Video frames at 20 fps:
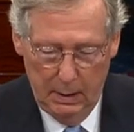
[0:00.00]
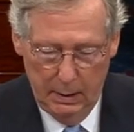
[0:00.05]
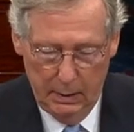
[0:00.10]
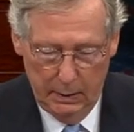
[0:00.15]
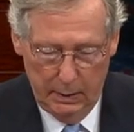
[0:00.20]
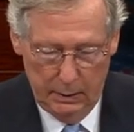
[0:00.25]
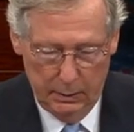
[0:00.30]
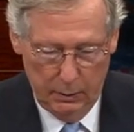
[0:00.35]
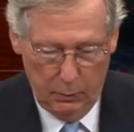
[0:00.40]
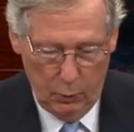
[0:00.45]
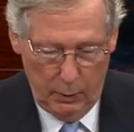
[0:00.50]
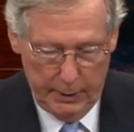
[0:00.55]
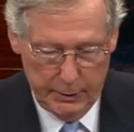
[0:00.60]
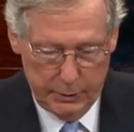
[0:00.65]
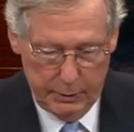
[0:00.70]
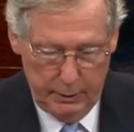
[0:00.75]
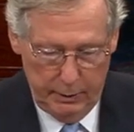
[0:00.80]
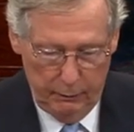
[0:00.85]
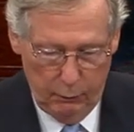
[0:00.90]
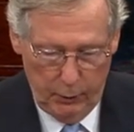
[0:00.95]
than the
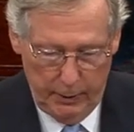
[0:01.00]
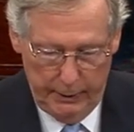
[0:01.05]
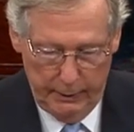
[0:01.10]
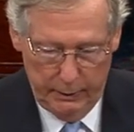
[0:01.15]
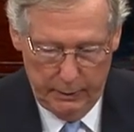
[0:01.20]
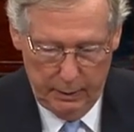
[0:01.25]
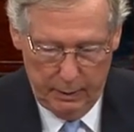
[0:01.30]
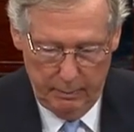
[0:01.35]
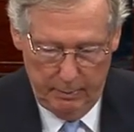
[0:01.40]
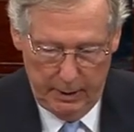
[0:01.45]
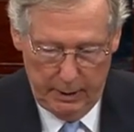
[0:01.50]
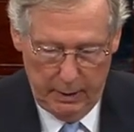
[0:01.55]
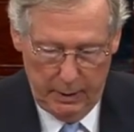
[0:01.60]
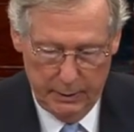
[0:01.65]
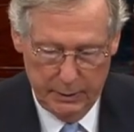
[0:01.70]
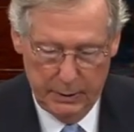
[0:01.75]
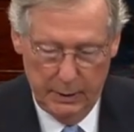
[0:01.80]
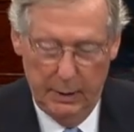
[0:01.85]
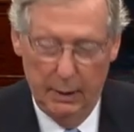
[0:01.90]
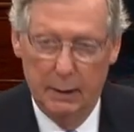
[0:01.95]
question of whether to commit
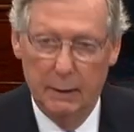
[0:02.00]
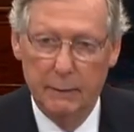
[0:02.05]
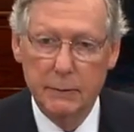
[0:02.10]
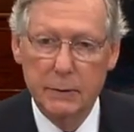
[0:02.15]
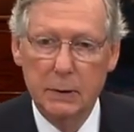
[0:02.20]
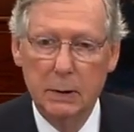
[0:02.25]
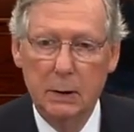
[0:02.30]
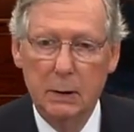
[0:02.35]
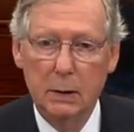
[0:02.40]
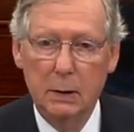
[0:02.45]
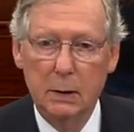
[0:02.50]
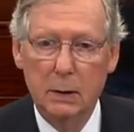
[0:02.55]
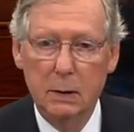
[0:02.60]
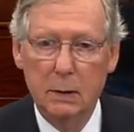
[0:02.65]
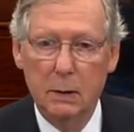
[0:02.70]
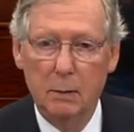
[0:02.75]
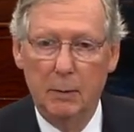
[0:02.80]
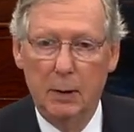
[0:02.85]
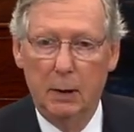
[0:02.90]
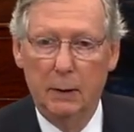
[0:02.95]
ourselves
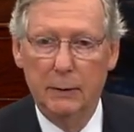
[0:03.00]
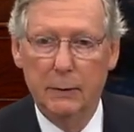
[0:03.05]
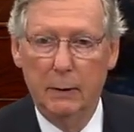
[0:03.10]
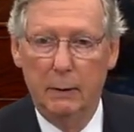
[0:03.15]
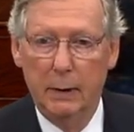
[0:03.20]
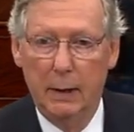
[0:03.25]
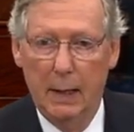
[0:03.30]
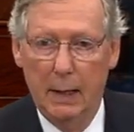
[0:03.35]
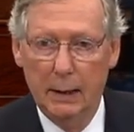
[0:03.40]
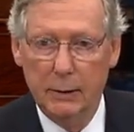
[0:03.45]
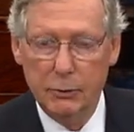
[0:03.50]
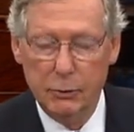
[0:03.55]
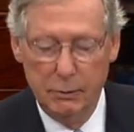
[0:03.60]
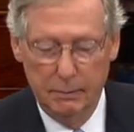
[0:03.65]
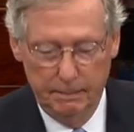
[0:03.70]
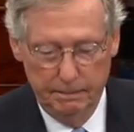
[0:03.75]
to military action.